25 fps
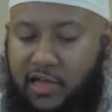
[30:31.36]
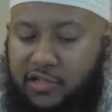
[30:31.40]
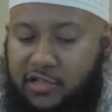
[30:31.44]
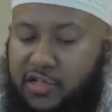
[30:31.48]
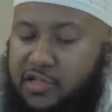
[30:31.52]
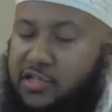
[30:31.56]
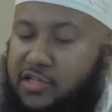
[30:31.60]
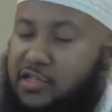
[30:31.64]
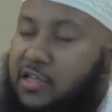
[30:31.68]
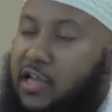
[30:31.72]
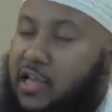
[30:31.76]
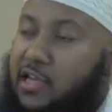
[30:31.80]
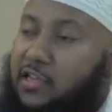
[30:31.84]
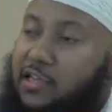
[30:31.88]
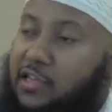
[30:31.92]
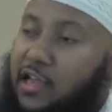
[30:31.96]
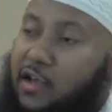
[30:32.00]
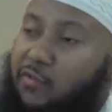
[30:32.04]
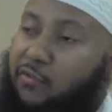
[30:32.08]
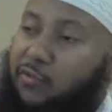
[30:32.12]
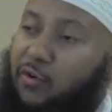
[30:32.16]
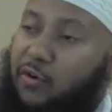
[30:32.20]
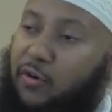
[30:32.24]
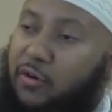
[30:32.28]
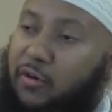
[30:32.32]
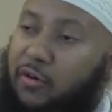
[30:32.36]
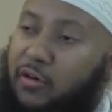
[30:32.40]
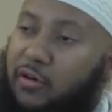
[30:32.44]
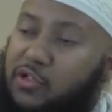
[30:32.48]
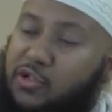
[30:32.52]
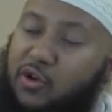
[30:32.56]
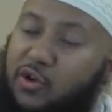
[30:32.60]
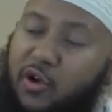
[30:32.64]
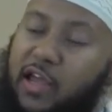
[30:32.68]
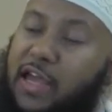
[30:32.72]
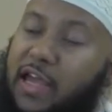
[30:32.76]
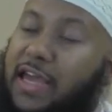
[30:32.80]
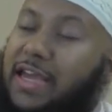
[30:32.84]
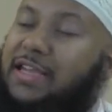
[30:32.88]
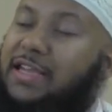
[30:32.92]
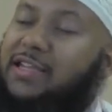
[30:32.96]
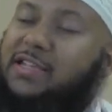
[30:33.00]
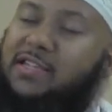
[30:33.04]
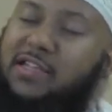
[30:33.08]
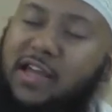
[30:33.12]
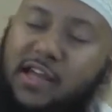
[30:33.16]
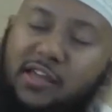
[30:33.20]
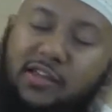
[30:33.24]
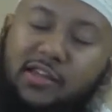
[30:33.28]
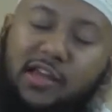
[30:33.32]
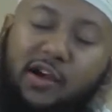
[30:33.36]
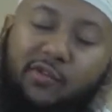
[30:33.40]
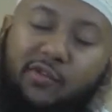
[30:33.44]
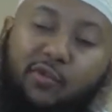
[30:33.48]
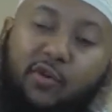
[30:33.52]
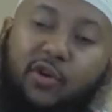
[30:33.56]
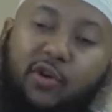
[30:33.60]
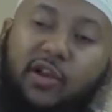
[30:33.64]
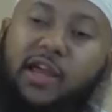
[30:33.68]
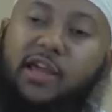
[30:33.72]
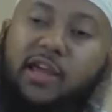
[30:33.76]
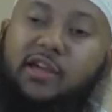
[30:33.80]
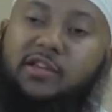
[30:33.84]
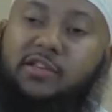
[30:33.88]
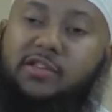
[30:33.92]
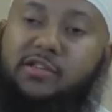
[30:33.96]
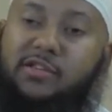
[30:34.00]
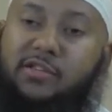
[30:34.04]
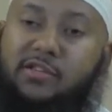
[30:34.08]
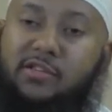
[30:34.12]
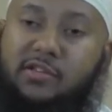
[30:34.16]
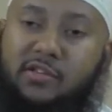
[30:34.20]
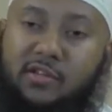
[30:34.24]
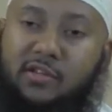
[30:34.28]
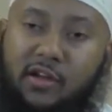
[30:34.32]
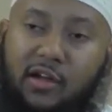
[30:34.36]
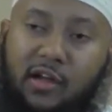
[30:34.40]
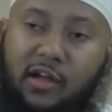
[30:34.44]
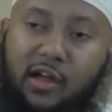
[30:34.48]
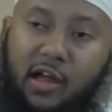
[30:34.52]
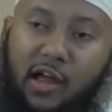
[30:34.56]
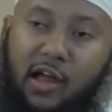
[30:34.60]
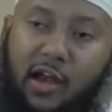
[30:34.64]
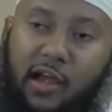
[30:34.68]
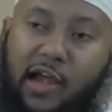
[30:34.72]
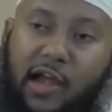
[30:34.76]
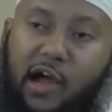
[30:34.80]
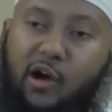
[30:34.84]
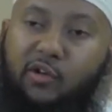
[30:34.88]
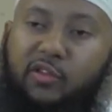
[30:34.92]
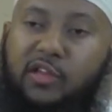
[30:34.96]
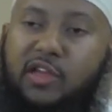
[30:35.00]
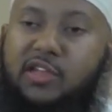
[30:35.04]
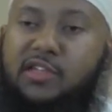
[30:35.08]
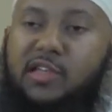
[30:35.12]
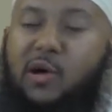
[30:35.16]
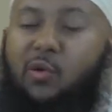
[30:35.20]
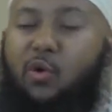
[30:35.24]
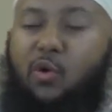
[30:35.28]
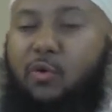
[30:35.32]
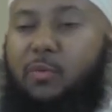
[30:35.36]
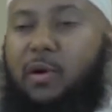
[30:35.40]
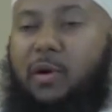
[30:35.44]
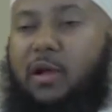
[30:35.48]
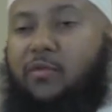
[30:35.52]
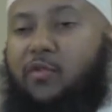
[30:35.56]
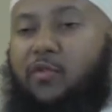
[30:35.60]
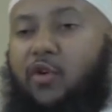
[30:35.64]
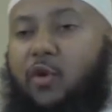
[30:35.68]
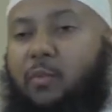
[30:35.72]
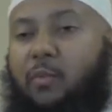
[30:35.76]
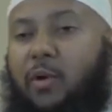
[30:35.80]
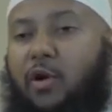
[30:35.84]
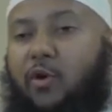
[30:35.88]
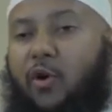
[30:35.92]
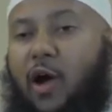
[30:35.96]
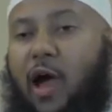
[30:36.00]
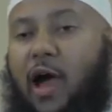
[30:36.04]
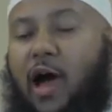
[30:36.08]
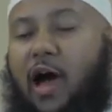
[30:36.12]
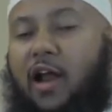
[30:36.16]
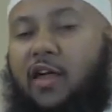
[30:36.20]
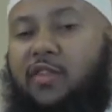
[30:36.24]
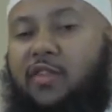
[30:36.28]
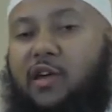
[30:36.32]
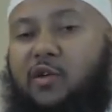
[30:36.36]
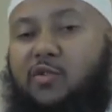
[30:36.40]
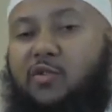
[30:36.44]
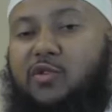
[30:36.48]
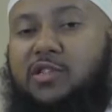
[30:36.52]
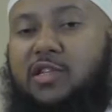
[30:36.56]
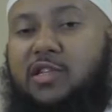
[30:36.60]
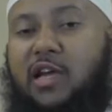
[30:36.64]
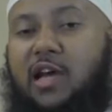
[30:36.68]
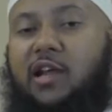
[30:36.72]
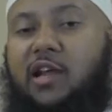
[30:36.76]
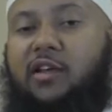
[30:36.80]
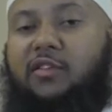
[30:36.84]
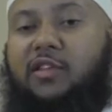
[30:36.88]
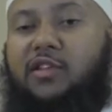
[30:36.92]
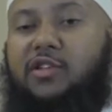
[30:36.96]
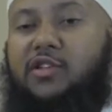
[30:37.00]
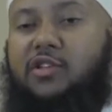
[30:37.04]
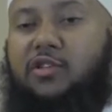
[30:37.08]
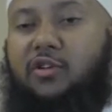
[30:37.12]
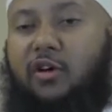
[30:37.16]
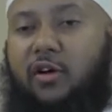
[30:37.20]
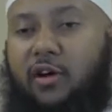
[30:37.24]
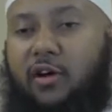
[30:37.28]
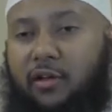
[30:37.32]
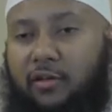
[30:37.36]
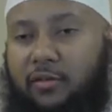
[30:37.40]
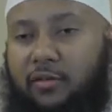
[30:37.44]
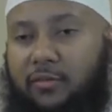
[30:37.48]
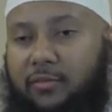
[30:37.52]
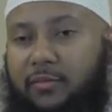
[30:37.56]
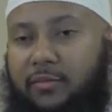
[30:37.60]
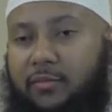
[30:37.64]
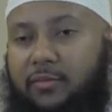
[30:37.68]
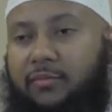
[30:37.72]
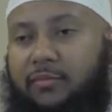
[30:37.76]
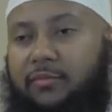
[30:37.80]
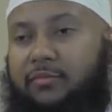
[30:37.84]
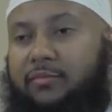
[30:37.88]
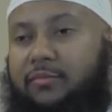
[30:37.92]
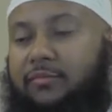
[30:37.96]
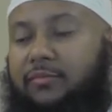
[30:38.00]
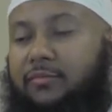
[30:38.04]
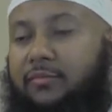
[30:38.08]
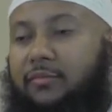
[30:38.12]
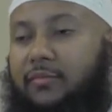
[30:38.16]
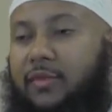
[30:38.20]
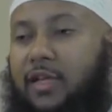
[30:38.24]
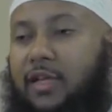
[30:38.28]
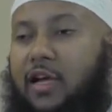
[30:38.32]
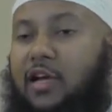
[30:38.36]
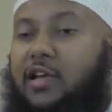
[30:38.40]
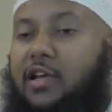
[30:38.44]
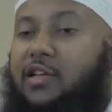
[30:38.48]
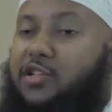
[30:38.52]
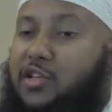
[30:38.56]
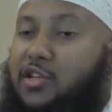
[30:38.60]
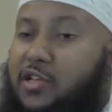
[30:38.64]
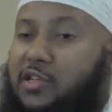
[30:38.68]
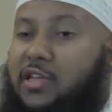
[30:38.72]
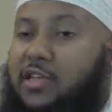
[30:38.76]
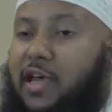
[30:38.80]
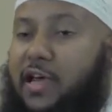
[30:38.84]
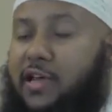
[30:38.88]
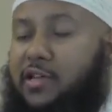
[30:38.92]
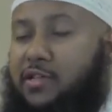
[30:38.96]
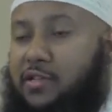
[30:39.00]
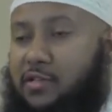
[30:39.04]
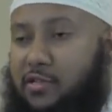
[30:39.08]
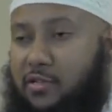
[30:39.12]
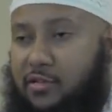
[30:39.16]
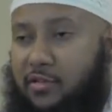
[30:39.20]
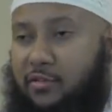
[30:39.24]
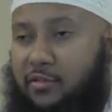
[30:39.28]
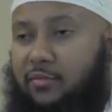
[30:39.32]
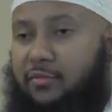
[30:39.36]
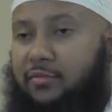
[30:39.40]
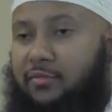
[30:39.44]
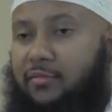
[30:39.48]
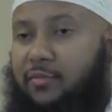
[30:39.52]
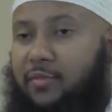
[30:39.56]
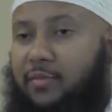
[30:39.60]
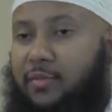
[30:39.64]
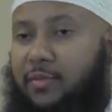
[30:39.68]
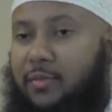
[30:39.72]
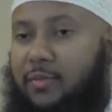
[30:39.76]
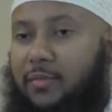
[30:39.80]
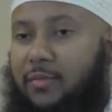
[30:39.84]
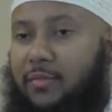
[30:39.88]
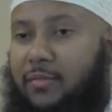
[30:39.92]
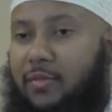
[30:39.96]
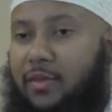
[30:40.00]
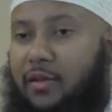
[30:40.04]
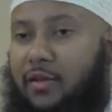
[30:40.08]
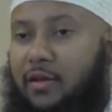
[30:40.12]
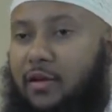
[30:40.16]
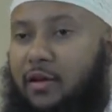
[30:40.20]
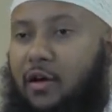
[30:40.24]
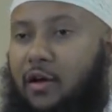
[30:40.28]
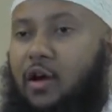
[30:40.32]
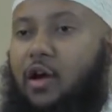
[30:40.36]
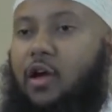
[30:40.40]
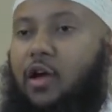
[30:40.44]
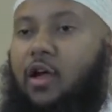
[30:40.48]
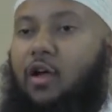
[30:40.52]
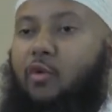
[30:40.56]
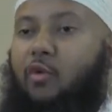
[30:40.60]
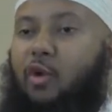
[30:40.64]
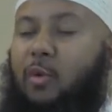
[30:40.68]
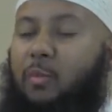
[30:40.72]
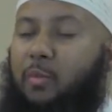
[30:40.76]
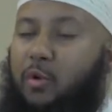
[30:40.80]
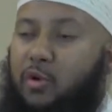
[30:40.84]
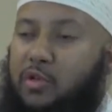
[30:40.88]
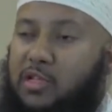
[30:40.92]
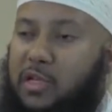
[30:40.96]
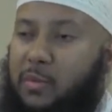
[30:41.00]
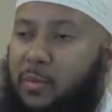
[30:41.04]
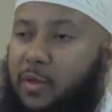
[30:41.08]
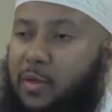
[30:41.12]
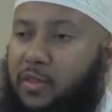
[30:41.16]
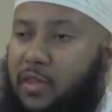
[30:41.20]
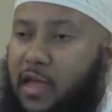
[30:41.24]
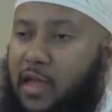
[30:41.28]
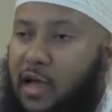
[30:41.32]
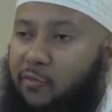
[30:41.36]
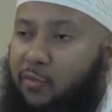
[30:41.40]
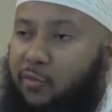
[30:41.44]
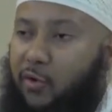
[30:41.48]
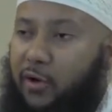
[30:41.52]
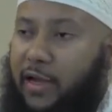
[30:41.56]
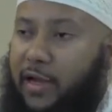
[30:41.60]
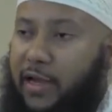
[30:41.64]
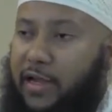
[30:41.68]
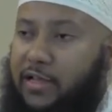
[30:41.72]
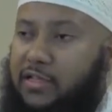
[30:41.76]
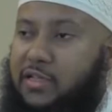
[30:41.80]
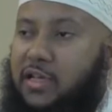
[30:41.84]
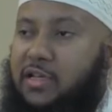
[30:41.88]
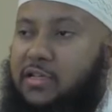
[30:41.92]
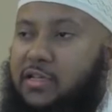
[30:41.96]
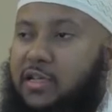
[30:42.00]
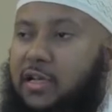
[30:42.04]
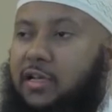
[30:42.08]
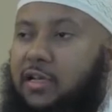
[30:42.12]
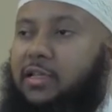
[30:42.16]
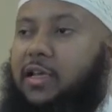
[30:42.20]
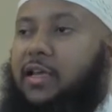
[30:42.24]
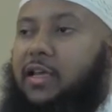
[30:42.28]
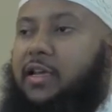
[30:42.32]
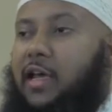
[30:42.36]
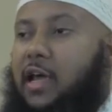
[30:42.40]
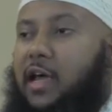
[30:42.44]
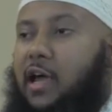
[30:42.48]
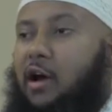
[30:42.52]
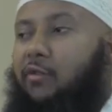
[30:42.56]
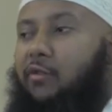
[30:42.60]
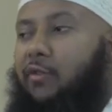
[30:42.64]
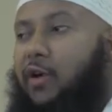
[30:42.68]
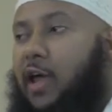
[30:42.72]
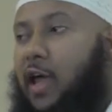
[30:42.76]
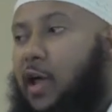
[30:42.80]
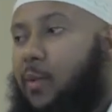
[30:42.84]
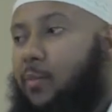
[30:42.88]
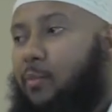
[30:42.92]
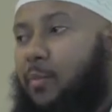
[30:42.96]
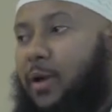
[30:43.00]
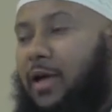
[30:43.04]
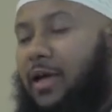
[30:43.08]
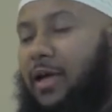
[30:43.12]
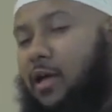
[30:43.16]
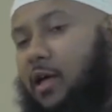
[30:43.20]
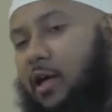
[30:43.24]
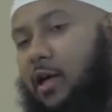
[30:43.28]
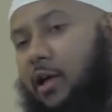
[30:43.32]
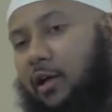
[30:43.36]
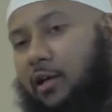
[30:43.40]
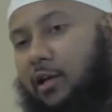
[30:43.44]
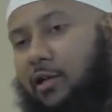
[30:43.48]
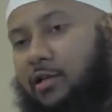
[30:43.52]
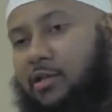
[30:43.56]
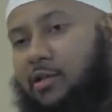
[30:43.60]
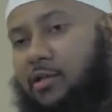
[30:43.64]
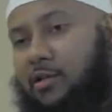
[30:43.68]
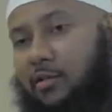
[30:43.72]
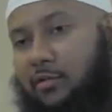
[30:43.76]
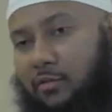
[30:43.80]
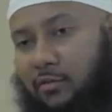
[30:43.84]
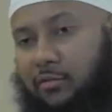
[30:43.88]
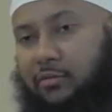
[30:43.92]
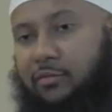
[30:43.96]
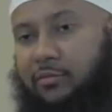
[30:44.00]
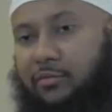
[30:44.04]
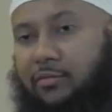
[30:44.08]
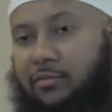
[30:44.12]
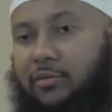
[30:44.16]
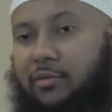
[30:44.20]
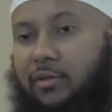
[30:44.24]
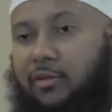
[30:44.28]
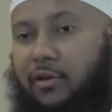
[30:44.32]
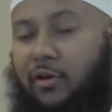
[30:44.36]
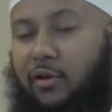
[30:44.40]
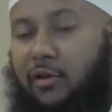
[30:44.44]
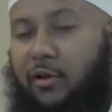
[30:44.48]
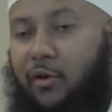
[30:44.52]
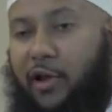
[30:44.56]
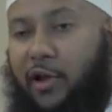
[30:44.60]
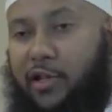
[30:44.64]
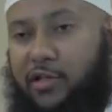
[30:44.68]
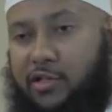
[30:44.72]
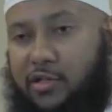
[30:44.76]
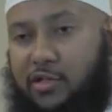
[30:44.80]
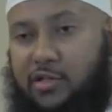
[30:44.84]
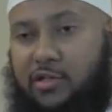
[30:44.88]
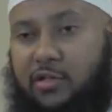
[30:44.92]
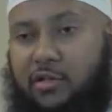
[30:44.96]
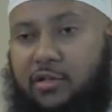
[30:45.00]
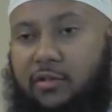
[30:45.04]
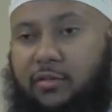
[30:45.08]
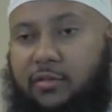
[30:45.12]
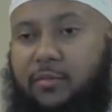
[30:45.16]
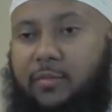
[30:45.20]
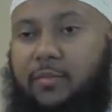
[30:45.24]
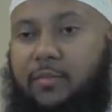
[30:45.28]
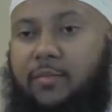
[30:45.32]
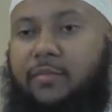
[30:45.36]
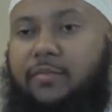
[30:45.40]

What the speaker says: And he stayed there for days. Now there's a woman from Banu Haritha who's telling this story. She says, we put him in there for days until the day of him being killed reached.